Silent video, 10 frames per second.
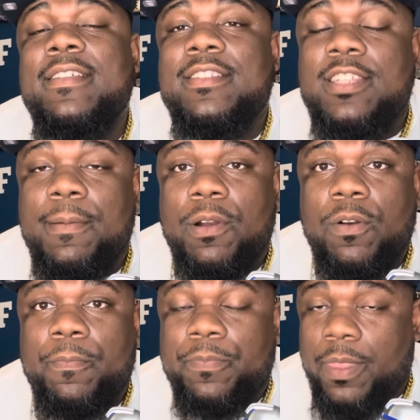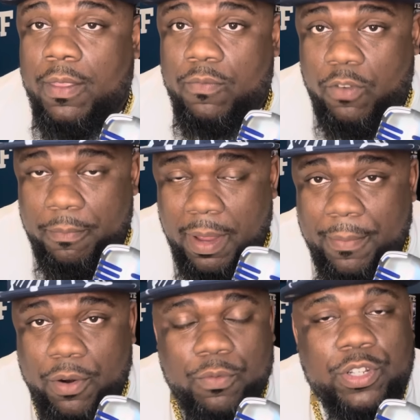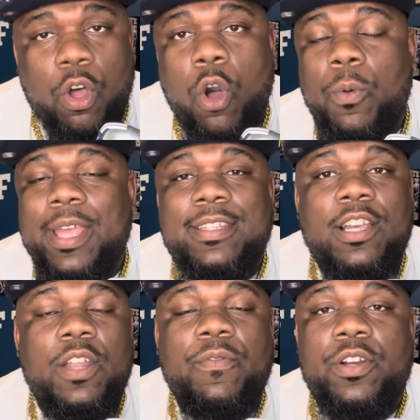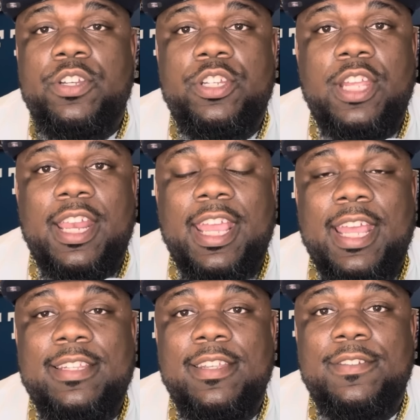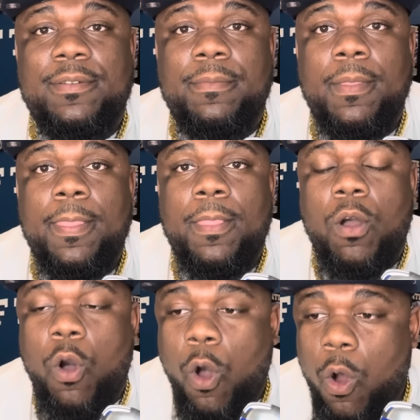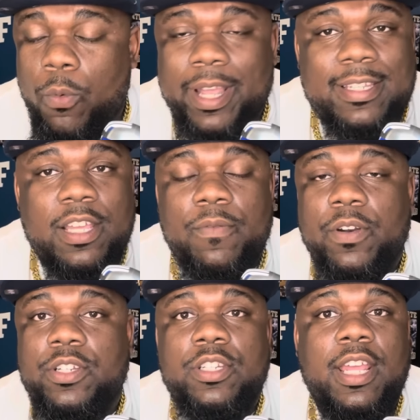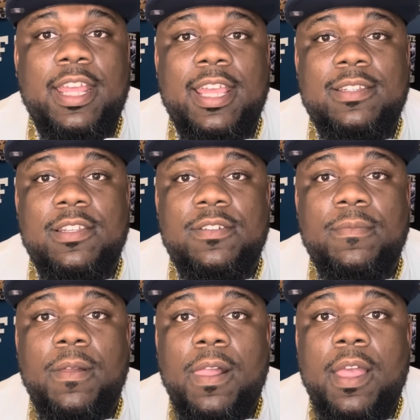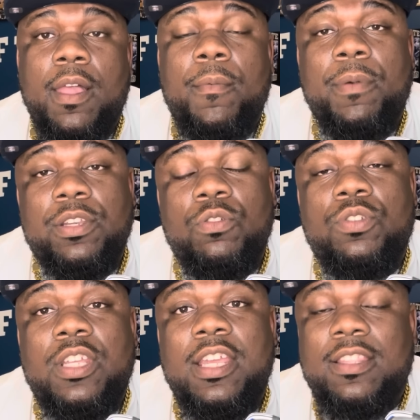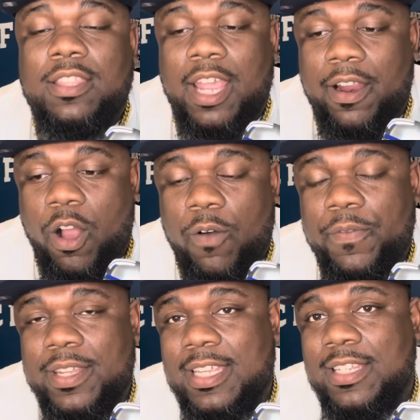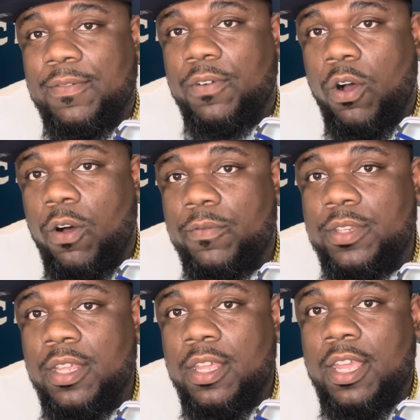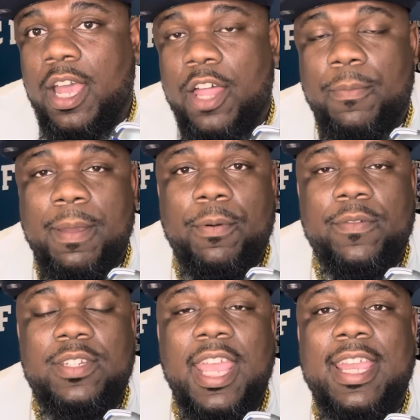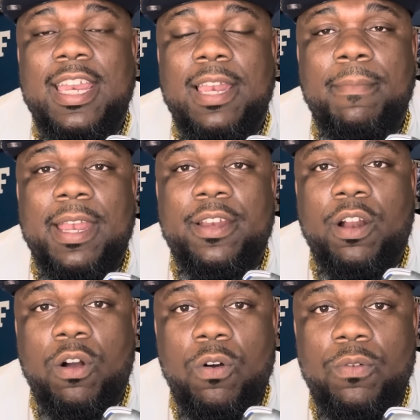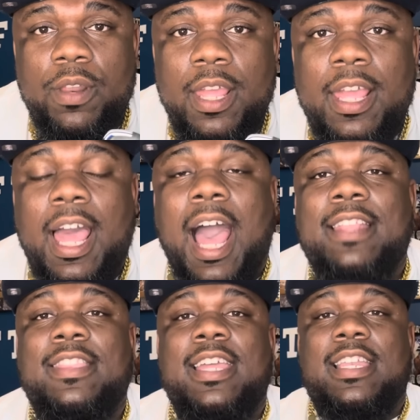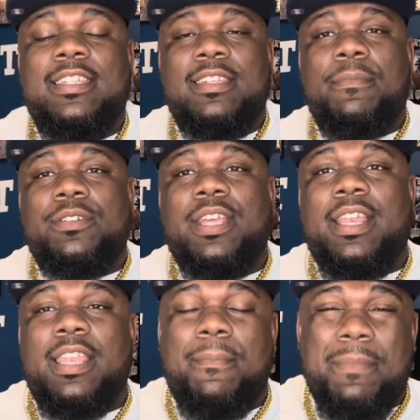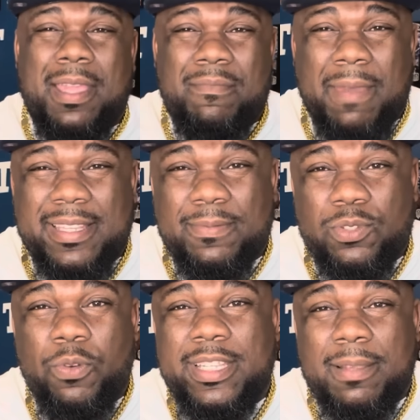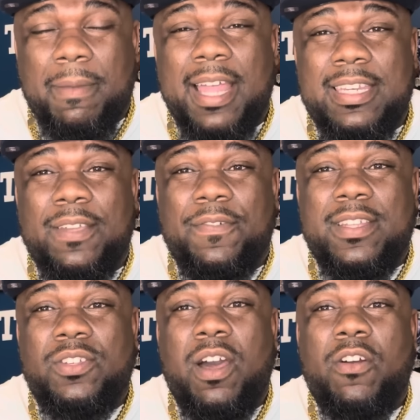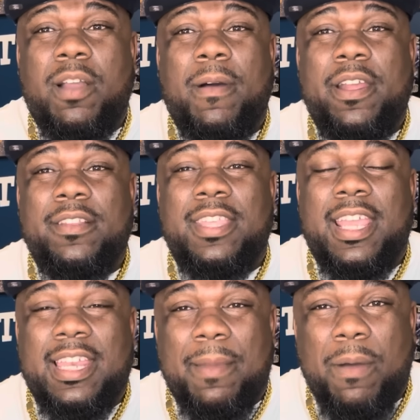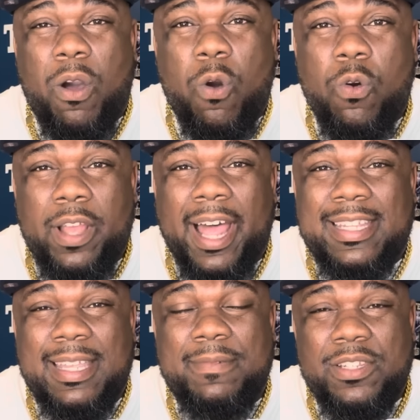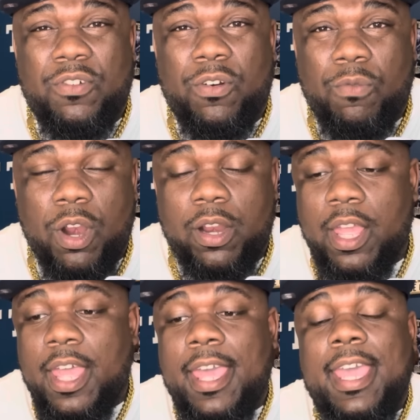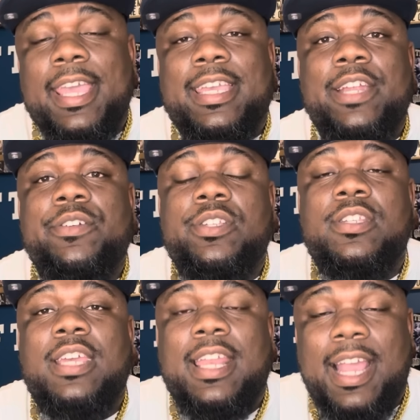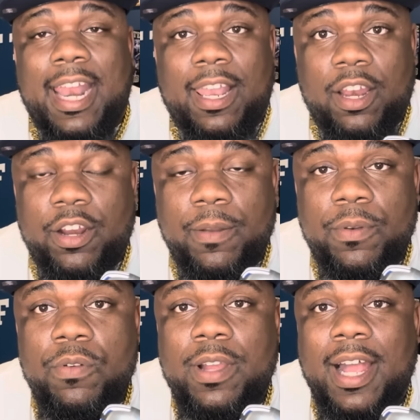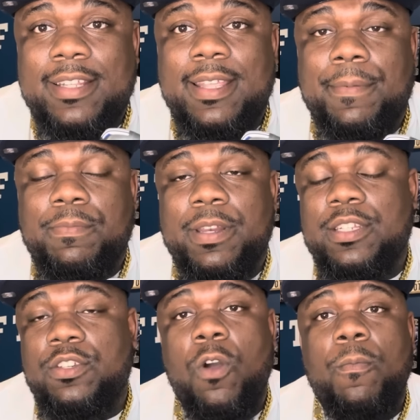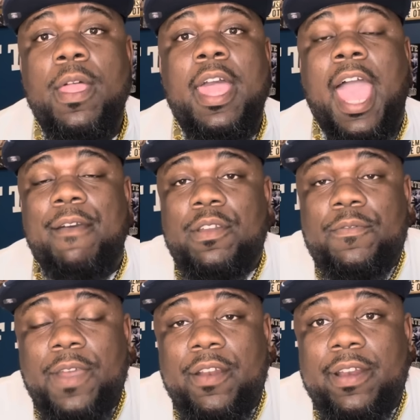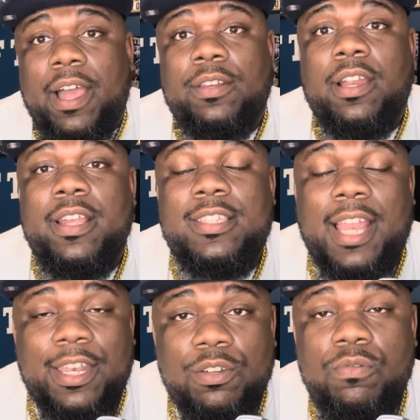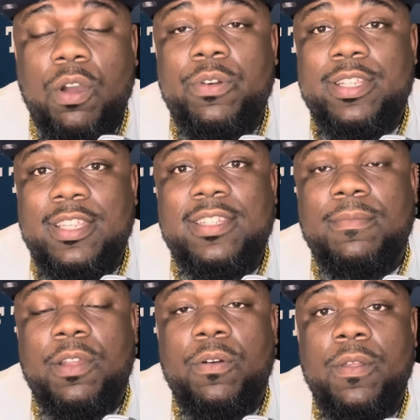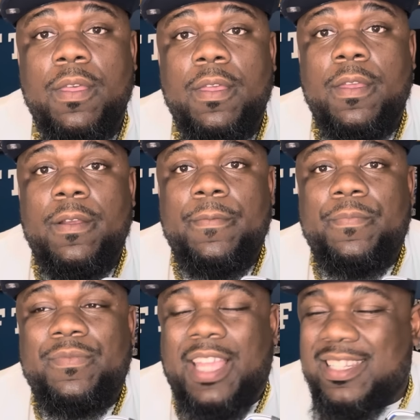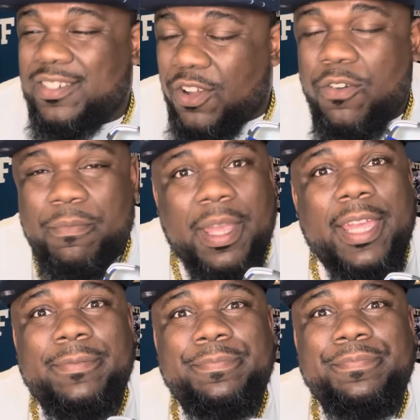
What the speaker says: Zimmer, remember, was always good versus the Shanahan system. Always good versus the Shanahan system. But you see, their offense has evolved. Other people have taken it and made it their own. I think that Zimmer said, let me make some tweaks in my defense so I don't come out here thinking that my old concepts is going to work. And Kendricks is saying, I got to learn them new concepts. But it's dope having a veteran out there. He said, I do know this system, though. That's dope, man.